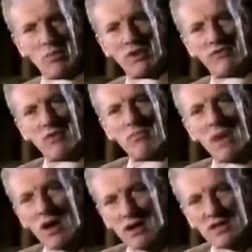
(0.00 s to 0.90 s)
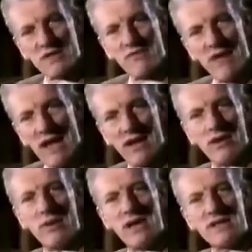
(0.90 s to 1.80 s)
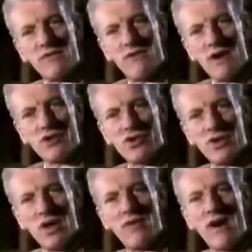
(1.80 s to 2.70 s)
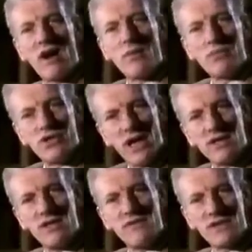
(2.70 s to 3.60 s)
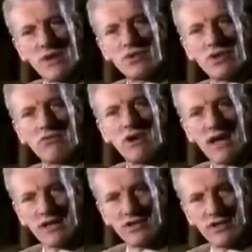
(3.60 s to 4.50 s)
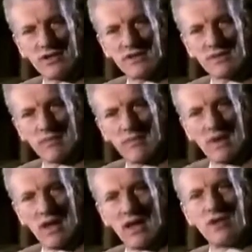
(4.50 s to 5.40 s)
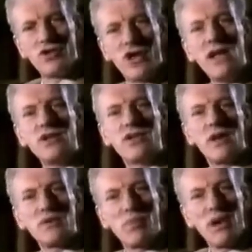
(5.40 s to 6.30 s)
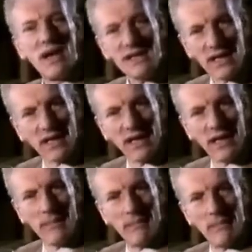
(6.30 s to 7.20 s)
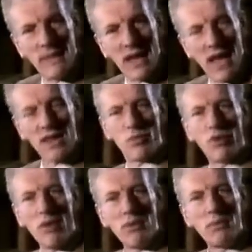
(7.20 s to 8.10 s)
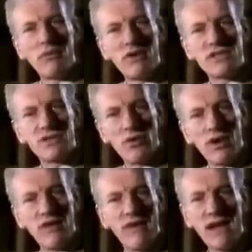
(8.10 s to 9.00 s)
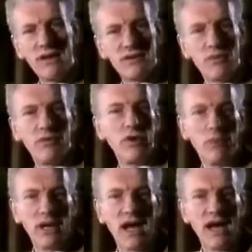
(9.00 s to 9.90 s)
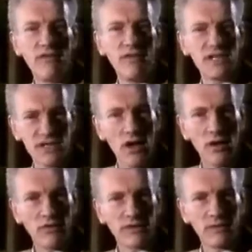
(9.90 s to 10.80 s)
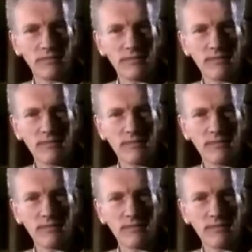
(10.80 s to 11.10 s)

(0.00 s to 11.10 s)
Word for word: But for Marx, value is a function of our objective social relations. Change those politically, and the problem of restoring value to human life is solved.